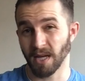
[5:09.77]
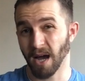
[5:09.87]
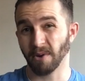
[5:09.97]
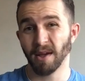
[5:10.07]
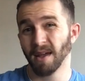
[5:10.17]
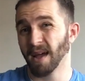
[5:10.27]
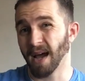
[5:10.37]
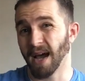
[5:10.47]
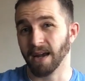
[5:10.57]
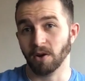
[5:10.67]
down
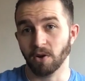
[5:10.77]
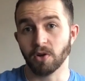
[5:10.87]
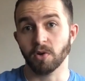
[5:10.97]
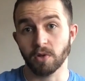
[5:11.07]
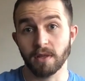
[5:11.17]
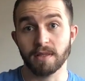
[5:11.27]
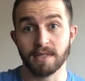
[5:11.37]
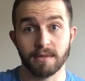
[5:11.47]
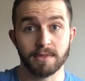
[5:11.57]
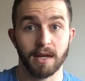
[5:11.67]
and look good at the
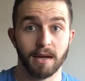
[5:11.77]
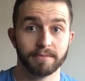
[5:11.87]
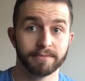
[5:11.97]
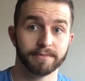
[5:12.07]
same time.